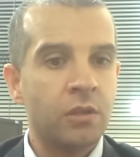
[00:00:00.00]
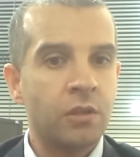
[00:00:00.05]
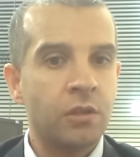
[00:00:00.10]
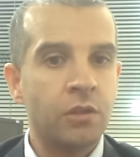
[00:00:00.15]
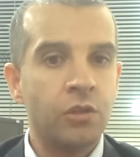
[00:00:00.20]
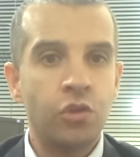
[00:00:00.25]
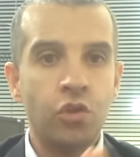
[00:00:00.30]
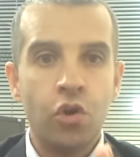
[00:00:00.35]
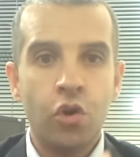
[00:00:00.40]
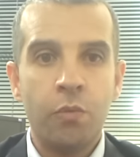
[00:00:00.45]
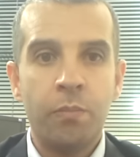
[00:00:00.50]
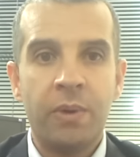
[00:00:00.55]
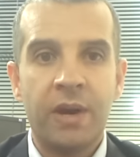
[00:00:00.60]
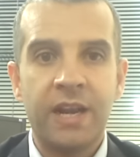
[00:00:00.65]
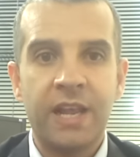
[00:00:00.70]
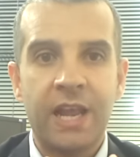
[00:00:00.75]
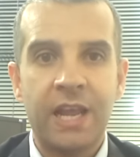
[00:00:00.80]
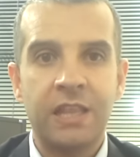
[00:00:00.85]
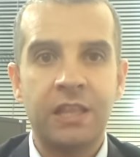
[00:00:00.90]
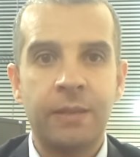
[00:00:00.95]

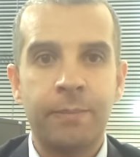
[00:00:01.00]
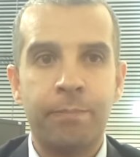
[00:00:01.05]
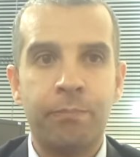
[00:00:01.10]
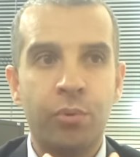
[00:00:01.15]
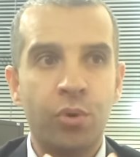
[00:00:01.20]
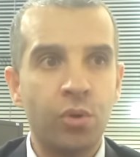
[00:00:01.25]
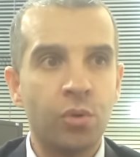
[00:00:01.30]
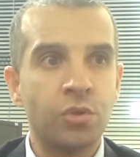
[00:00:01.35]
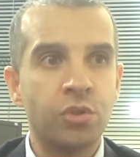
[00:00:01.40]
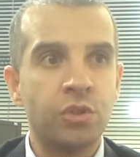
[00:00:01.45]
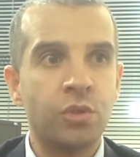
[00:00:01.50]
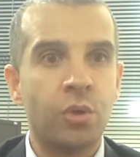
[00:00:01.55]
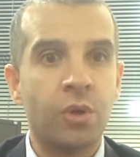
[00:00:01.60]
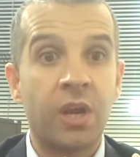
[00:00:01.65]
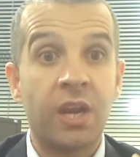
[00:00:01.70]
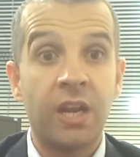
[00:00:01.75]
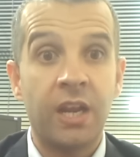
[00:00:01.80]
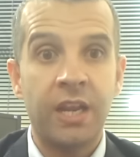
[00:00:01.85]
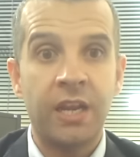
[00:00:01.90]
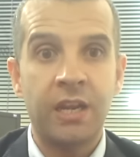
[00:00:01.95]
Nobody had the balls to
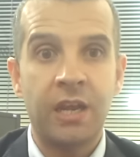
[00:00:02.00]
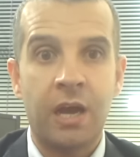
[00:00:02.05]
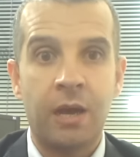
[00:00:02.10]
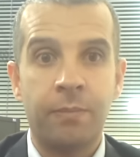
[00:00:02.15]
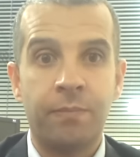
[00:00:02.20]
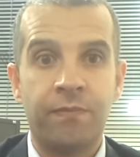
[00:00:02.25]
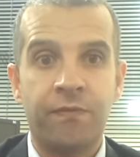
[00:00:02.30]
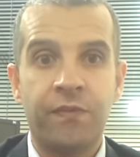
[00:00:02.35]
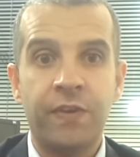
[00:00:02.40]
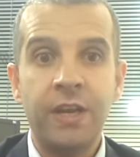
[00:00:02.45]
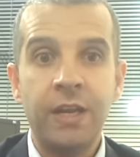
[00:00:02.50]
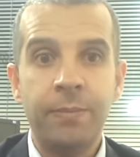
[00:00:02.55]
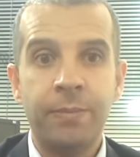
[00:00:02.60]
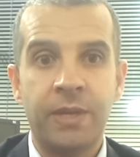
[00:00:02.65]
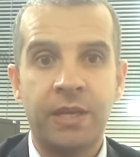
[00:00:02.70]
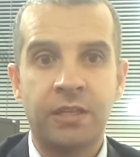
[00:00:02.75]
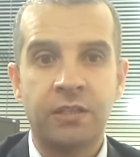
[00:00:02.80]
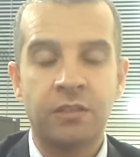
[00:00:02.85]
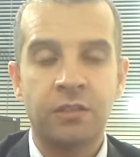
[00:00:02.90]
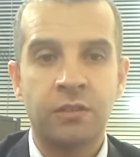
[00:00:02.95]
clean up
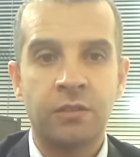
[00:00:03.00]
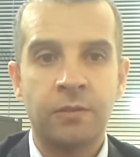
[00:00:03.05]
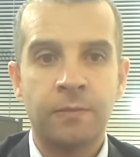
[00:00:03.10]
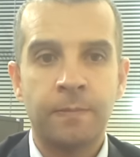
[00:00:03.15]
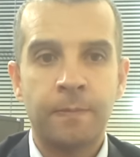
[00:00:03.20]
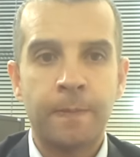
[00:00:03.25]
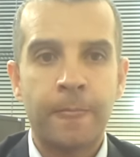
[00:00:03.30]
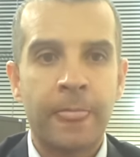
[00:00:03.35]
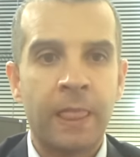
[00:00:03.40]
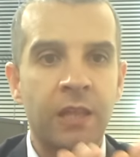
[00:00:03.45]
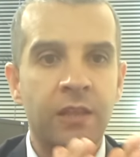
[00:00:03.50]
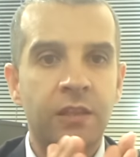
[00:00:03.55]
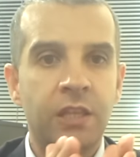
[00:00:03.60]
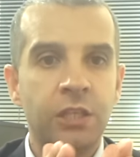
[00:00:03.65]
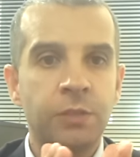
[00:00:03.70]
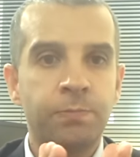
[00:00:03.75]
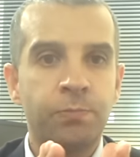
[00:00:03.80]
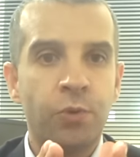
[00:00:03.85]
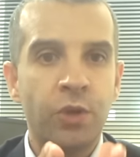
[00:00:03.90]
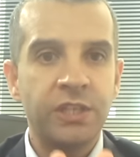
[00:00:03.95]
Philippines.
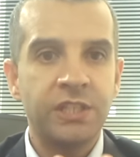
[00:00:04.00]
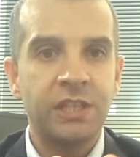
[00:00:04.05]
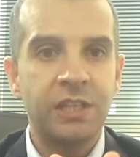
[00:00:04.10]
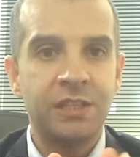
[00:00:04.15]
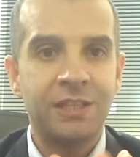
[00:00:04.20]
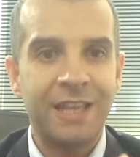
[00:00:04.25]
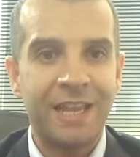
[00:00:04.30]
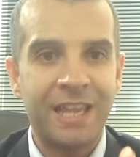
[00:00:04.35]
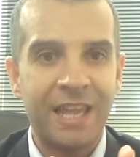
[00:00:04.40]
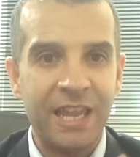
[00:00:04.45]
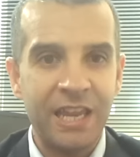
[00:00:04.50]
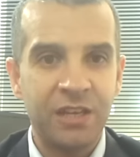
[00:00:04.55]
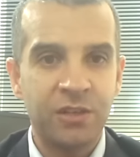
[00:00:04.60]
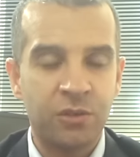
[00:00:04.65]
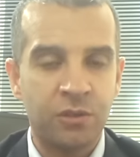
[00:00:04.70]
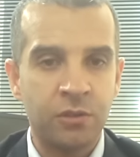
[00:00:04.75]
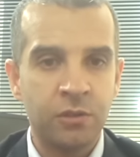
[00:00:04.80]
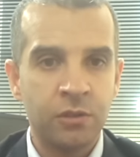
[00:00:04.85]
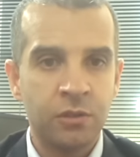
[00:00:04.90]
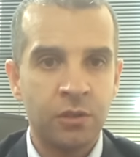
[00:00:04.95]
This President
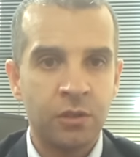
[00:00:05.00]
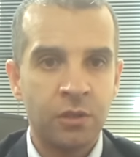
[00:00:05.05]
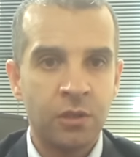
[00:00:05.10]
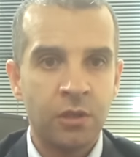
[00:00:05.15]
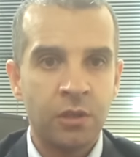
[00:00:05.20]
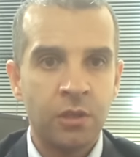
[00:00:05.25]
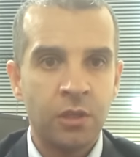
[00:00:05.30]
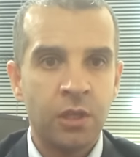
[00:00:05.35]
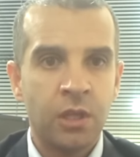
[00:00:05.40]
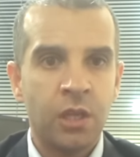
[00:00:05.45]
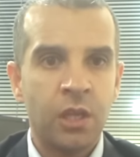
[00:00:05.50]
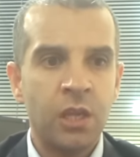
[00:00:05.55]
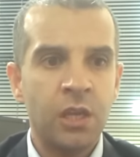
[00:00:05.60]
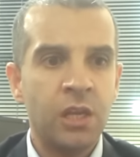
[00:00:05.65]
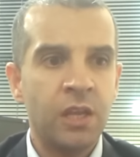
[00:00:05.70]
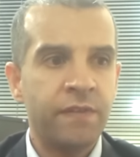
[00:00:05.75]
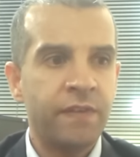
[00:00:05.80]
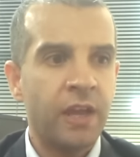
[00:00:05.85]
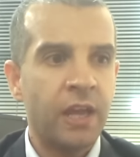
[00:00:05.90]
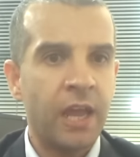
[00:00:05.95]
Aquino, he
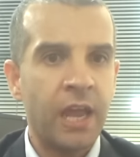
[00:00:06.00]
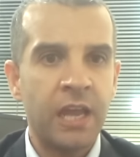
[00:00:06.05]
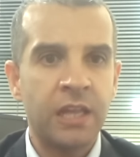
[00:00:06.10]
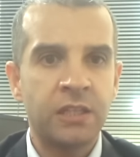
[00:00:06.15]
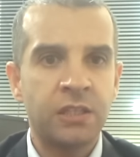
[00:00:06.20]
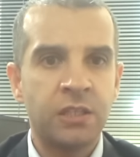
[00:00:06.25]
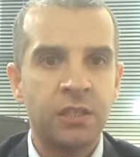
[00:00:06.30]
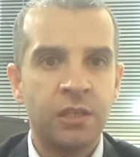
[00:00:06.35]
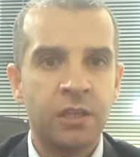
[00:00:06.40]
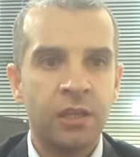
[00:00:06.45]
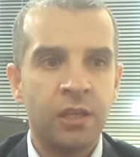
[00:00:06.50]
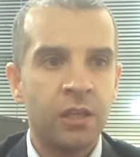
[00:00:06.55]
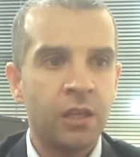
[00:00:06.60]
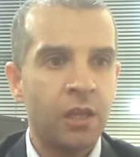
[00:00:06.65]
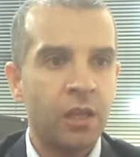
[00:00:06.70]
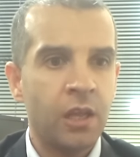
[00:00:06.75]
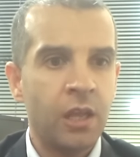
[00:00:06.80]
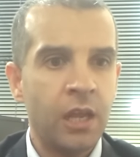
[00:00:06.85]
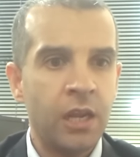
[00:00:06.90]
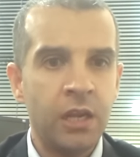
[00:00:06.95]
never had
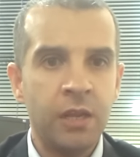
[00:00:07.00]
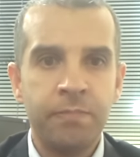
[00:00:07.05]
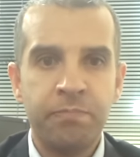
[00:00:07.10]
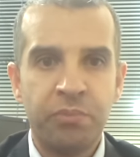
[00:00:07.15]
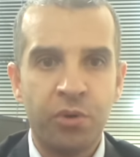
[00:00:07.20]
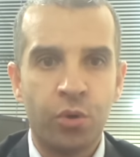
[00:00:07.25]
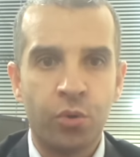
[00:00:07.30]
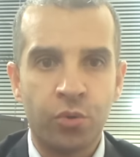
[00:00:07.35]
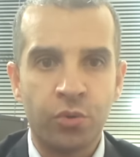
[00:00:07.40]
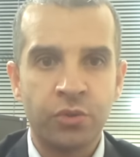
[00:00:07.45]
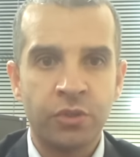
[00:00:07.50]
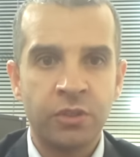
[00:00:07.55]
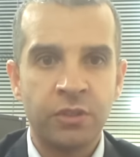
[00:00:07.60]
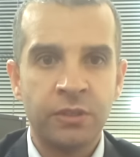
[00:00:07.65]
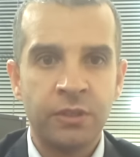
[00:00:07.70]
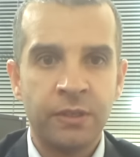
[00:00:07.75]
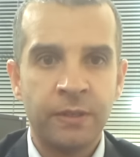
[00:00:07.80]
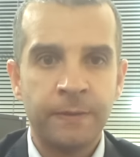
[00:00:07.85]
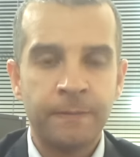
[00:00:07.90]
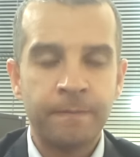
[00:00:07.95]
any balls
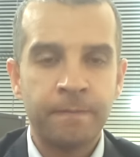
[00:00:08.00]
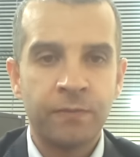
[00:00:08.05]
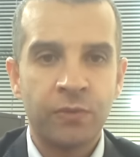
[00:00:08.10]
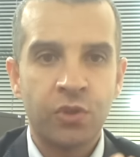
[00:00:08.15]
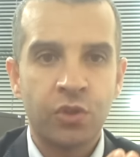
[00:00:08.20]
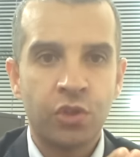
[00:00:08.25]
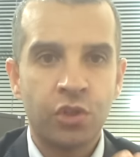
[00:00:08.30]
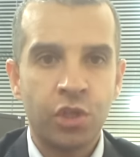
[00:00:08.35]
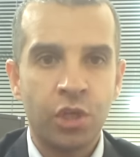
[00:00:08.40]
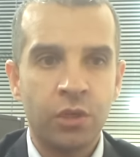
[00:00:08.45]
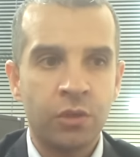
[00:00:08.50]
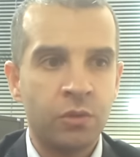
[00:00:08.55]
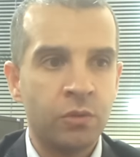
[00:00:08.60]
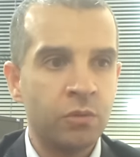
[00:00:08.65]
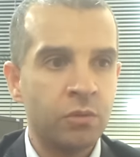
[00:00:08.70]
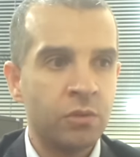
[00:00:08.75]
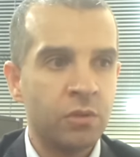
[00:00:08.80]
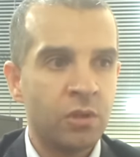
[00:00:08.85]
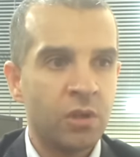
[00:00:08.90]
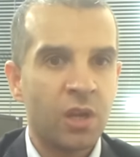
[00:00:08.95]

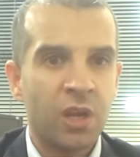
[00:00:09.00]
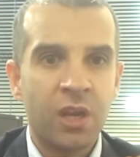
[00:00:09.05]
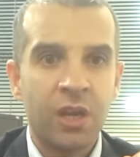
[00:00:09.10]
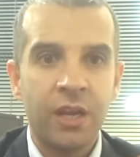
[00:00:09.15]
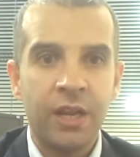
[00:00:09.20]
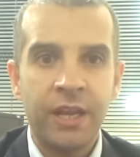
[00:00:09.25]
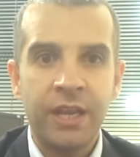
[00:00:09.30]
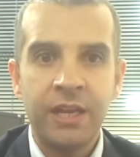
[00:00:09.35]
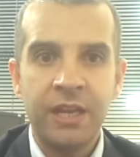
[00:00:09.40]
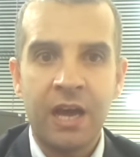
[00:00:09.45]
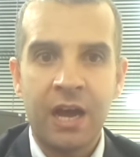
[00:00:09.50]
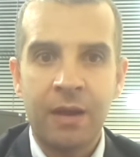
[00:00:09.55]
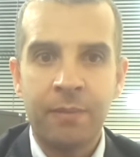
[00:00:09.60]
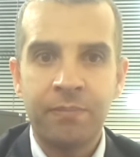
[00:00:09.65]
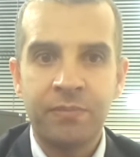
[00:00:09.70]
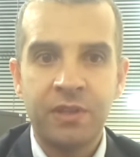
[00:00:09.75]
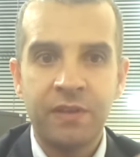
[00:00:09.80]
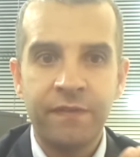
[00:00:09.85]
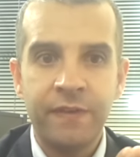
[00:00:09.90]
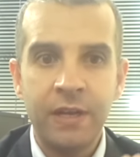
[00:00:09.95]
to clean
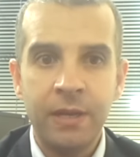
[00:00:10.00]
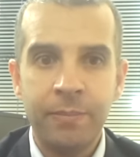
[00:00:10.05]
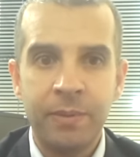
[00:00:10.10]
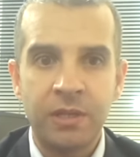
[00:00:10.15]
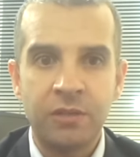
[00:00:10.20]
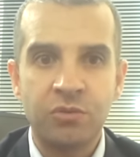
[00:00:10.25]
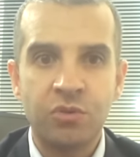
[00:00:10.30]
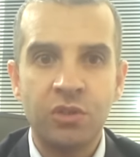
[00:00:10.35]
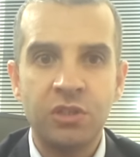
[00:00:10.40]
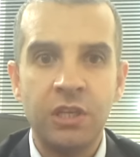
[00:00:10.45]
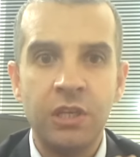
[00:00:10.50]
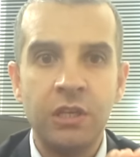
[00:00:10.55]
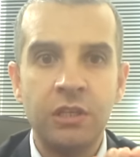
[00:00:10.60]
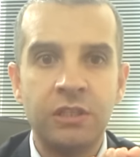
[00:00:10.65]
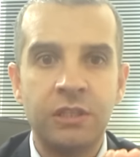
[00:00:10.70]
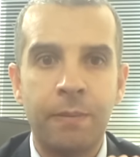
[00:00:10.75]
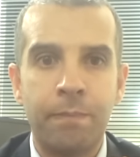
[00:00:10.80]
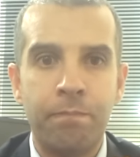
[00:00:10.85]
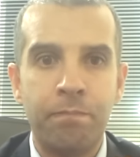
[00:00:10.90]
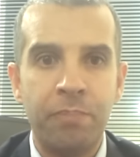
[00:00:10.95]
up the Philippines because he is
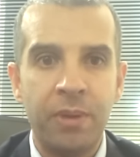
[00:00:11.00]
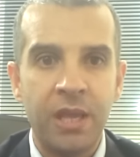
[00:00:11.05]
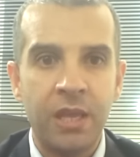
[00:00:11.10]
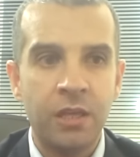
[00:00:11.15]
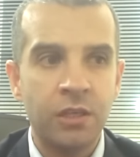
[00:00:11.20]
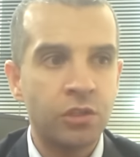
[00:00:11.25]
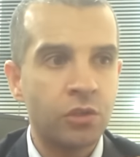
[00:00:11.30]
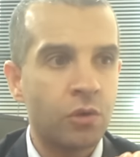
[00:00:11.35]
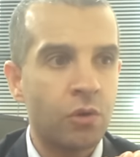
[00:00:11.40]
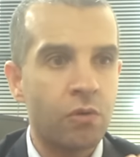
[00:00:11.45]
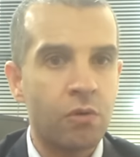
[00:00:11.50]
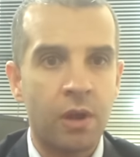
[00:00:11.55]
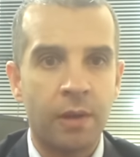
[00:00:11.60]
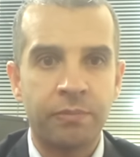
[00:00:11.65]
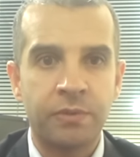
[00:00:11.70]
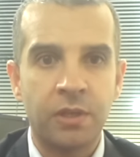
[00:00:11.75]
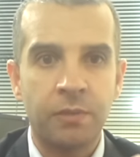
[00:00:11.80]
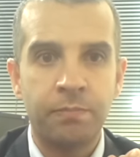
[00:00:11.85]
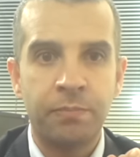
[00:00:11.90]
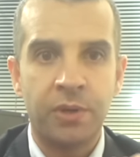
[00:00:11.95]
the biggest
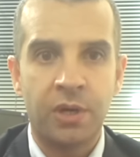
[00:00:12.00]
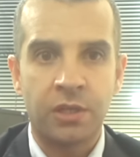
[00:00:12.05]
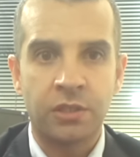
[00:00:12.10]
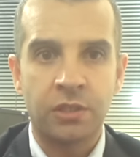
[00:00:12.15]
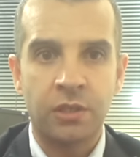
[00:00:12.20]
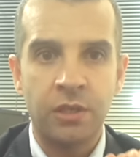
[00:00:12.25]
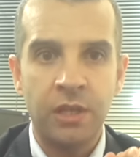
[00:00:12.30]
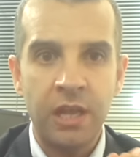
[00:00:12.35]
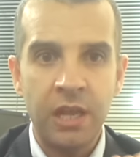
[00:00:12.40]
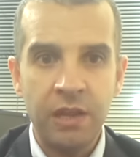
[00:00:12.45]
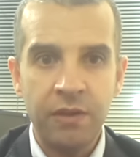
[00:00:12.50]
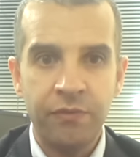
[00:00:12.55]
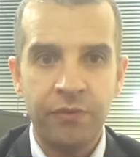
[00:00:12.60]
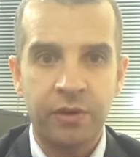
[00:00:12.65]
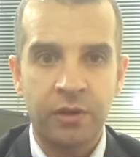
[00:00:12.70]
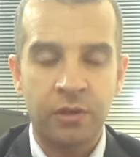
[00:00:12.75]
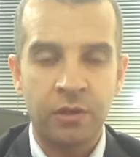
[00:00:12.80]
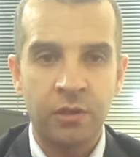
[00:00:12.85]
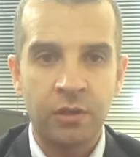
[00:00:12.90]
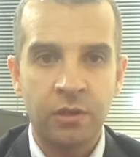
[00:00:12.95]
corrupted person
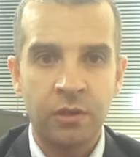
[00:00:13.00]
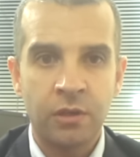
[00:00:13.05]
ever.